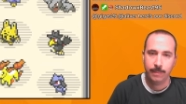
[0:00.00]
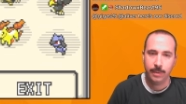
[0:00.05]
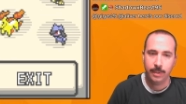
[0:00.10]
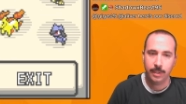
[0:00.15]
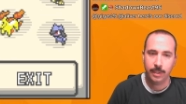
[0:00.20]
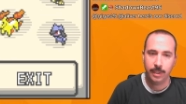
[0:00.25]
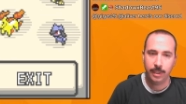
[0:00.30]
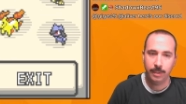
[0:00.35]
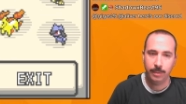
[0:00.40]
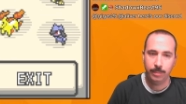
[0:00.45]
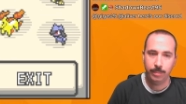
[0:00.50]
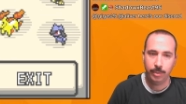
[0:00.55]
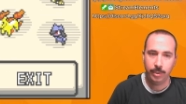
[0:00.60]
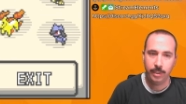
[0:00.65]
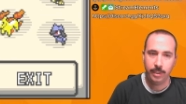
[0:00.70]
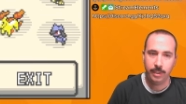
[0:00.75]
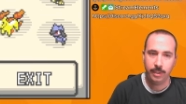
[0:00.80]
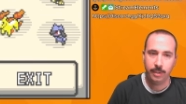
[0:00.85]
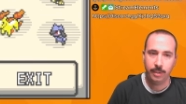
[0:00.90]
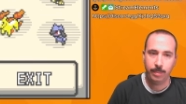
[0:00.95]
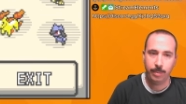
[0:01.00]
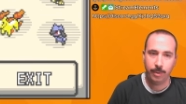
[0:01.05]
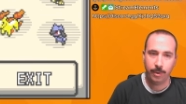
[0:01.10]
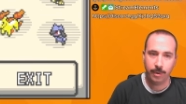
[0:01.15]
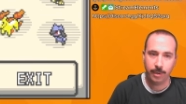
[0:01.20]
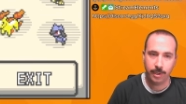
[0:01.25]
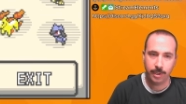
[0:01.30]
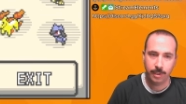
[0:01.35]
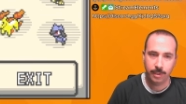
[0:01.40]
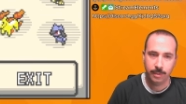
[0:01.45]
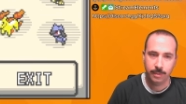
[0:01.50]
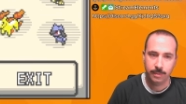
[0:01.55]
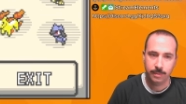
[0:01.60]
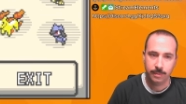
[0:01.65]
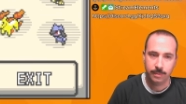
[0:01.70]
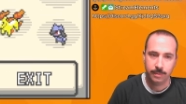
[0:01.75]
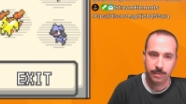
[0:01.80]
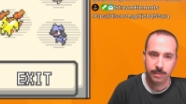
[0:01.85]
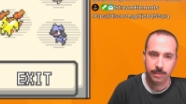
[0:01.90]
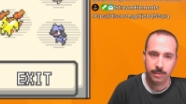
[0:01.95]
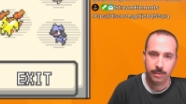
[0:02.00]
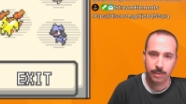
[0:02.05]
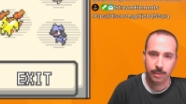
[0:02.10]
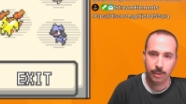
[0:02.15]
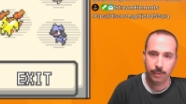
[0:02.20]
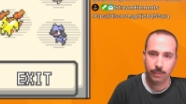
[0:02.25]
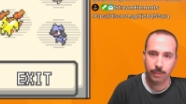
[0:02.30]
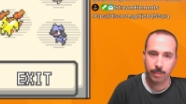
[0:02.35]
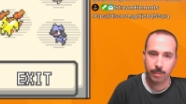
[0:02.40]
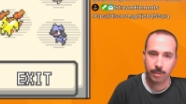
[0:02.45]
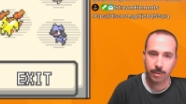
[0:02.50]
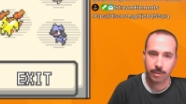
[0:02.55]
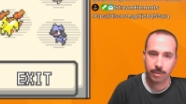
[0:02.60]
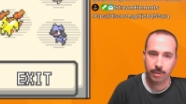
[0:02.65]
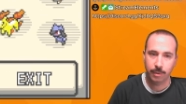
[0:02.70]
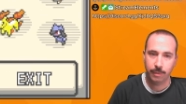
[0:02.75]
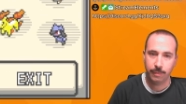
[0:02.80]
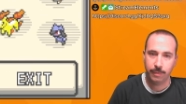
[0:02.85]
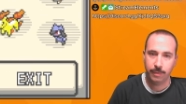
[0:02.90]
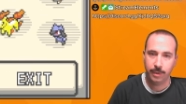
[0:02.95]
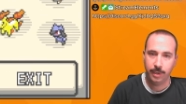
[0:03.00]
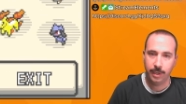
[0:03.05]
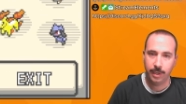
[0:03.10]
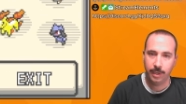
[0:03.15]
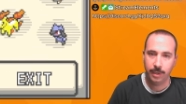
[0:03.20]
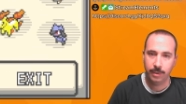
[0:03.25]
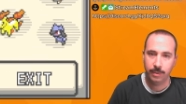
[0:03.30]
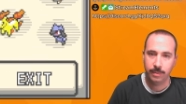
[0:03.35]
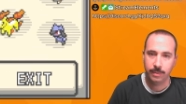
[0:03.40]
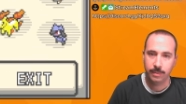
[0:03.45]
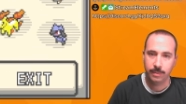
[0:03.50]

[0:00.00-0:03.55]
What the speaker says: Again, put it in the party over Murkrow for now.